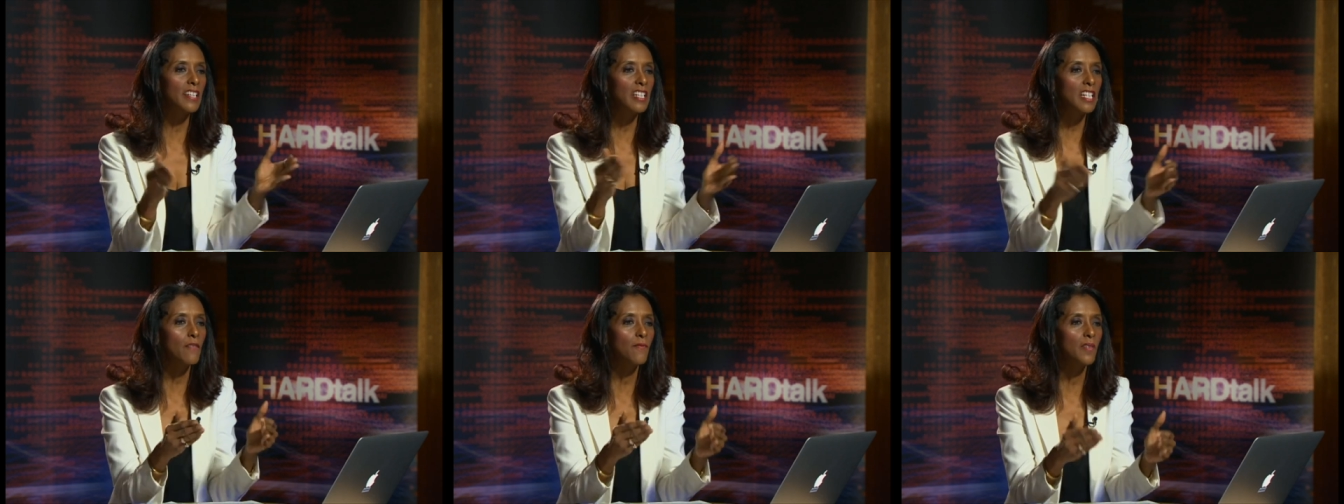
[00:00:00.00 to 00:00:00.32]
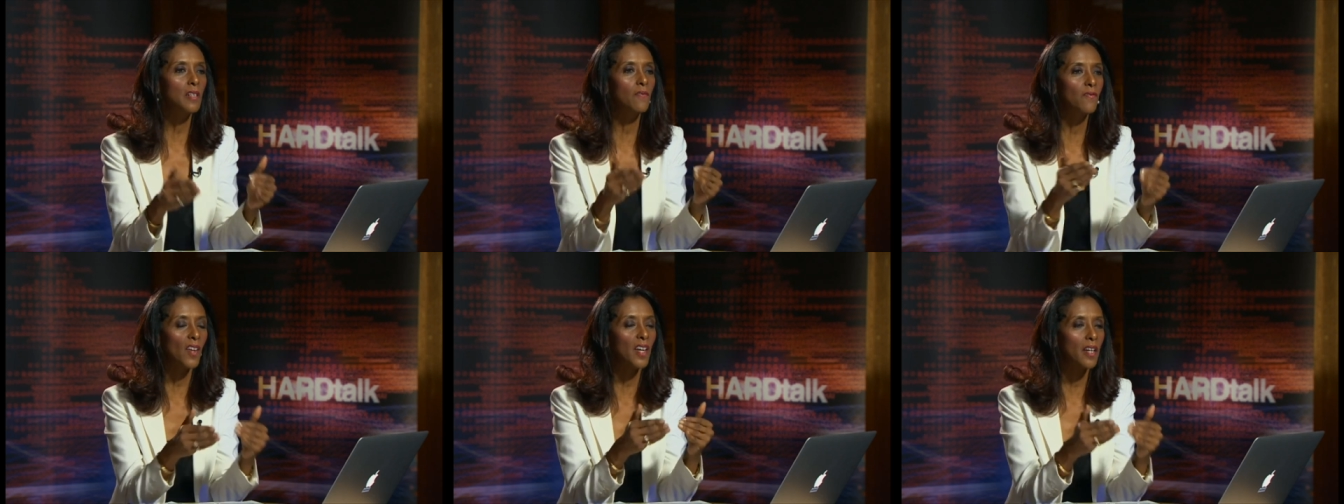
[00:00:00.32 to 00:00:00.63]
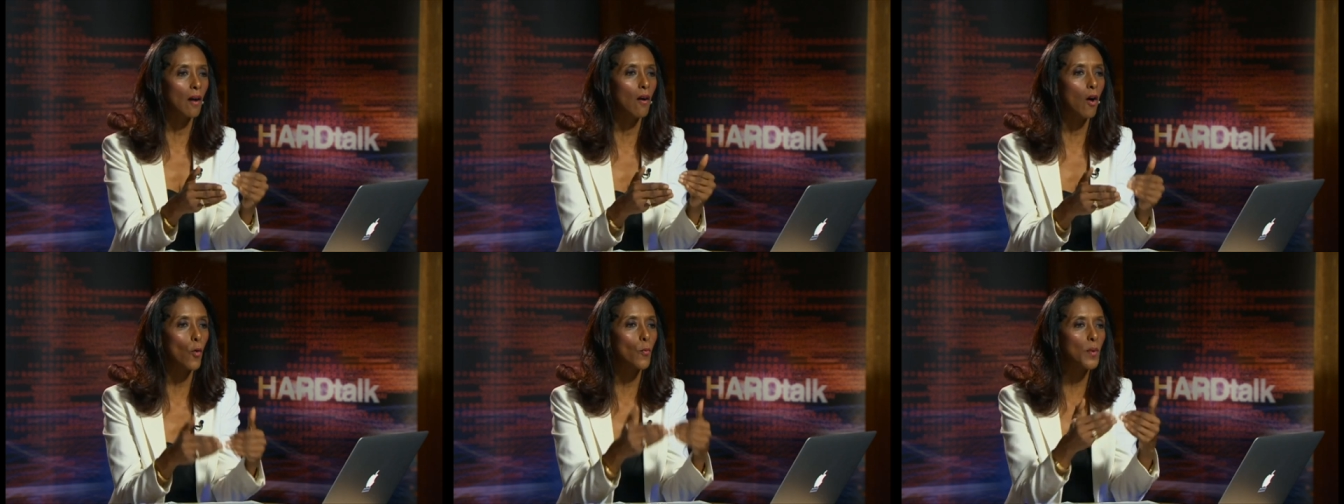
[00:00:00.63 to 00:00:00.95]
even if they
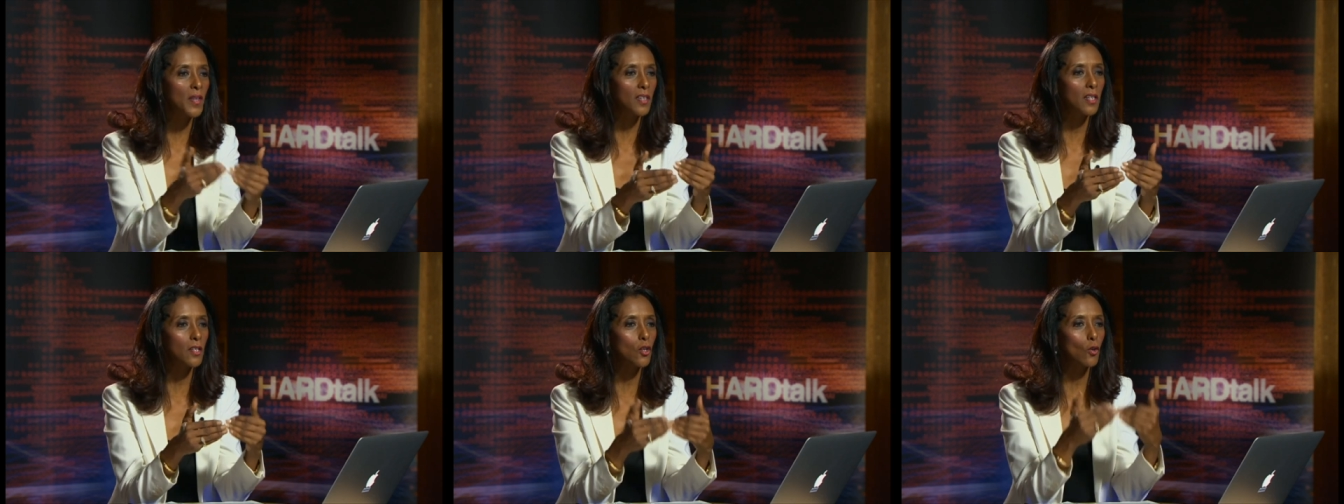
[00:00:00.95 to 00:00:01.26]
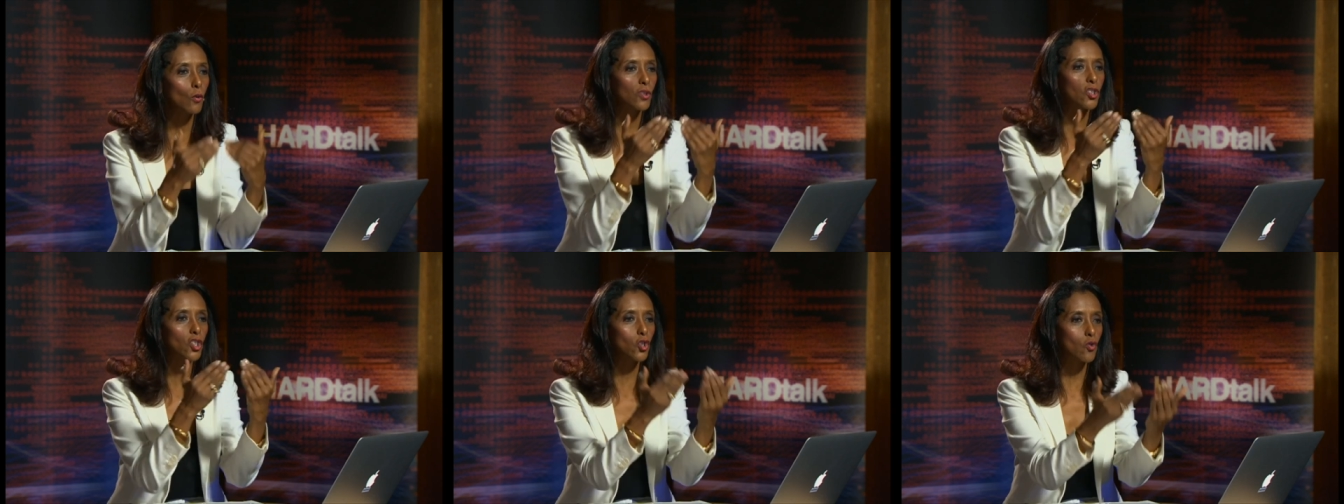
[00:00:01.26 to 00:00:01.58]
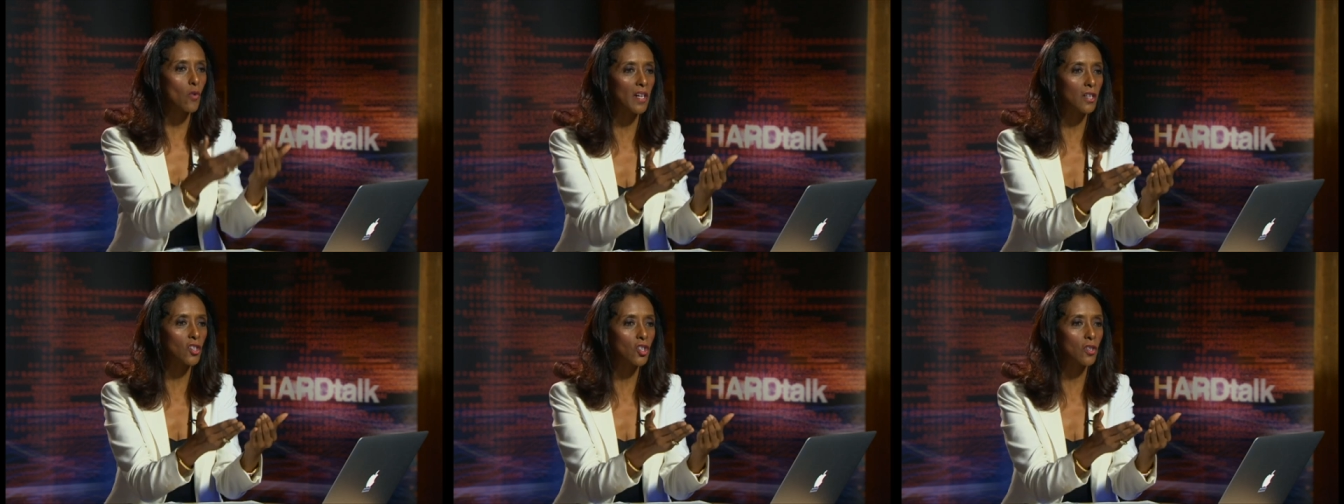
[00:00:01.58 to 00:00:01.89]
are within your
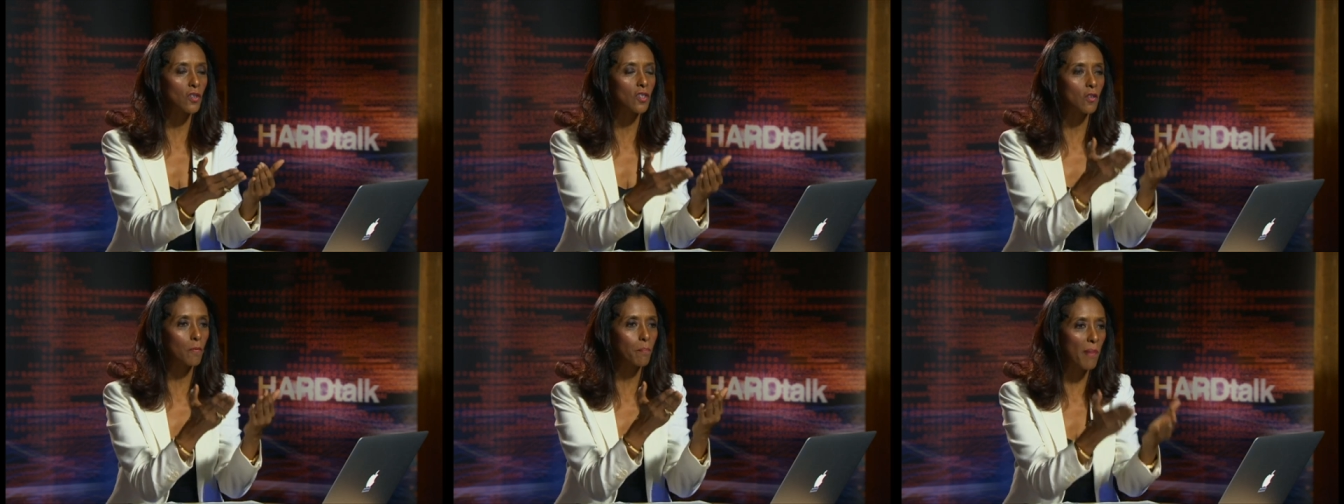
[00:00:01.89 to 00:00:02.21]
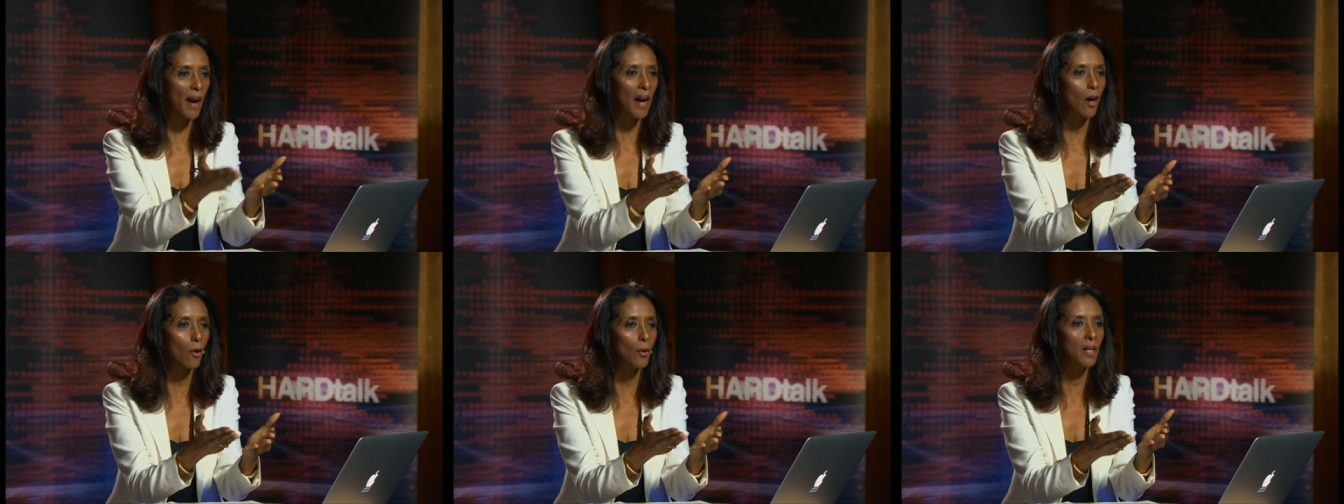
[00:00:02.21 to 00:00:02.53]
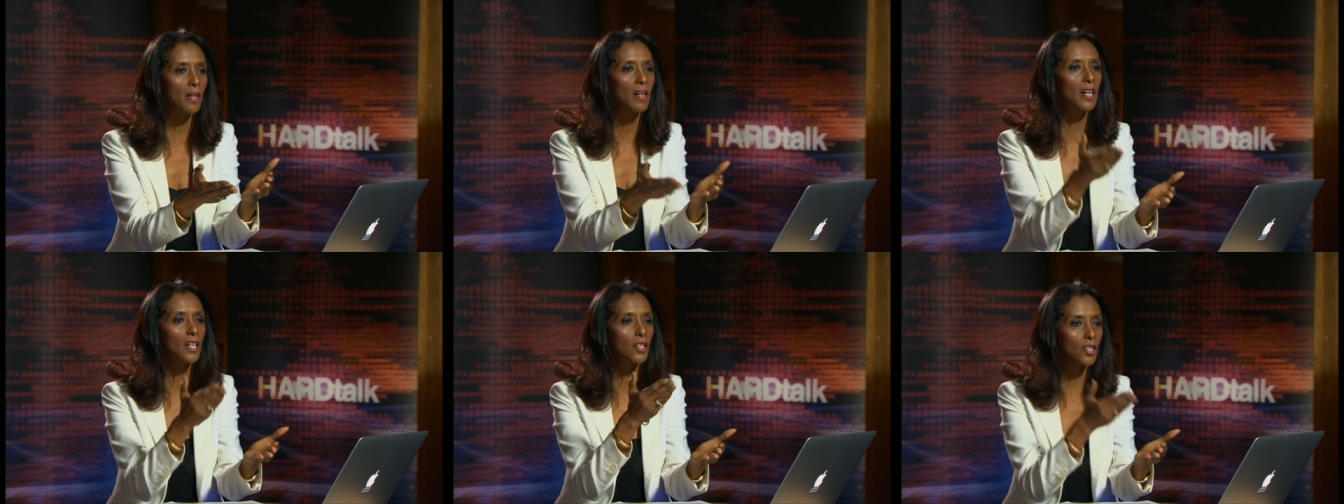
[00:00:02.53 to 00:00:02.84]
structures of
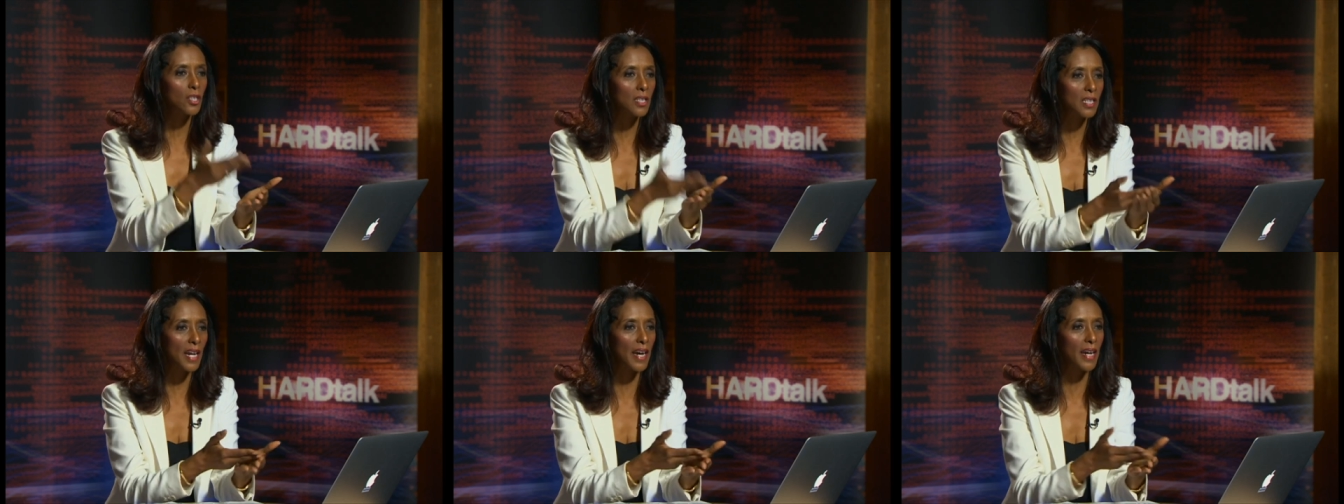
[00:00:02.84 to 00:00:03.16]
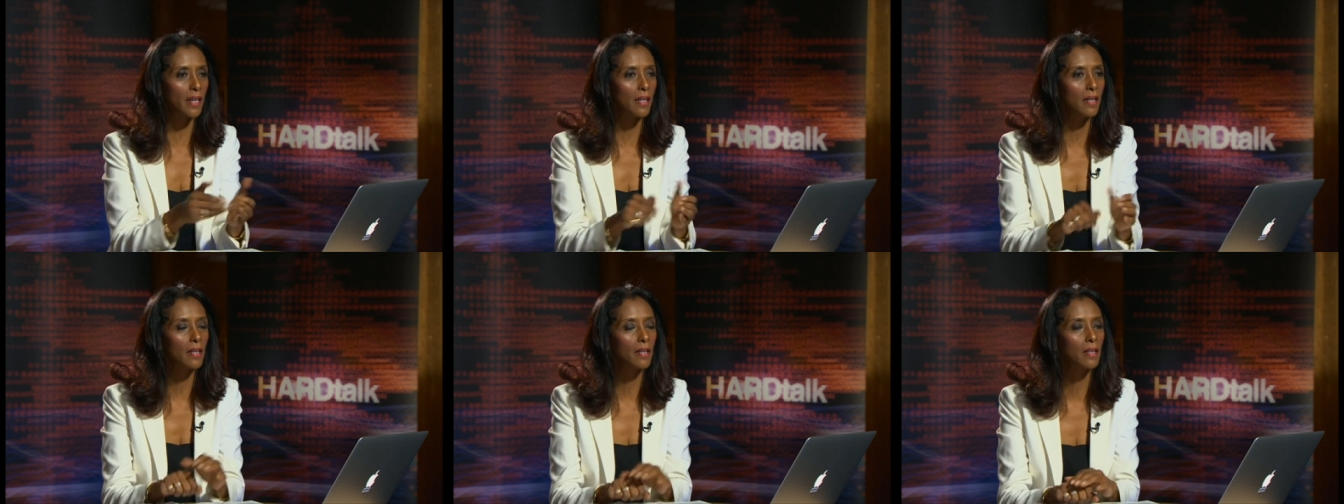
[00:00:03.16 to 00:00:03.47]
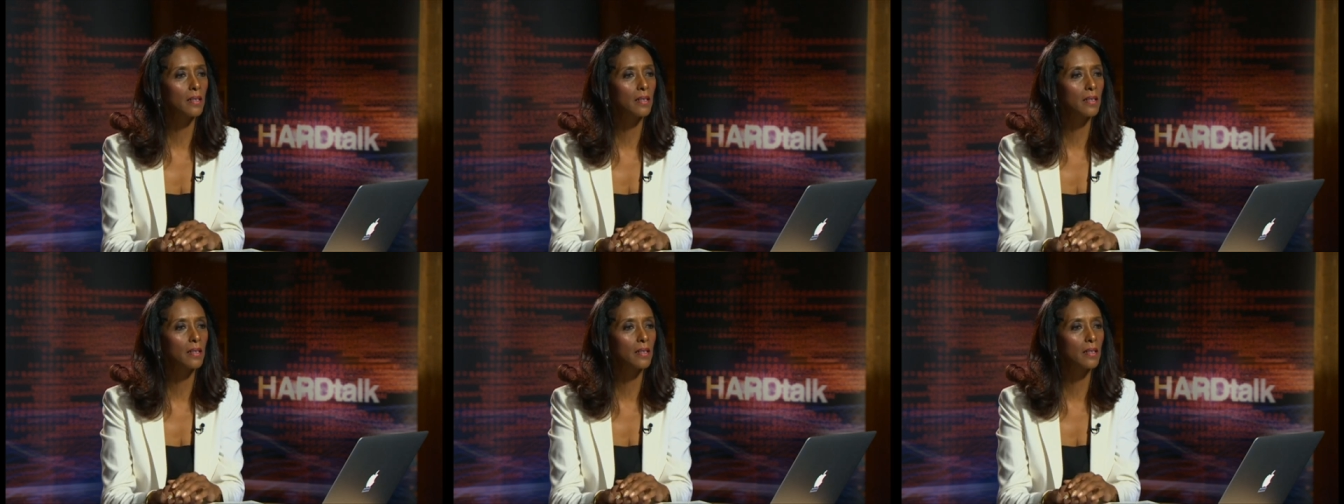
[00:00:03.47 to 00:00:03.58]
power today.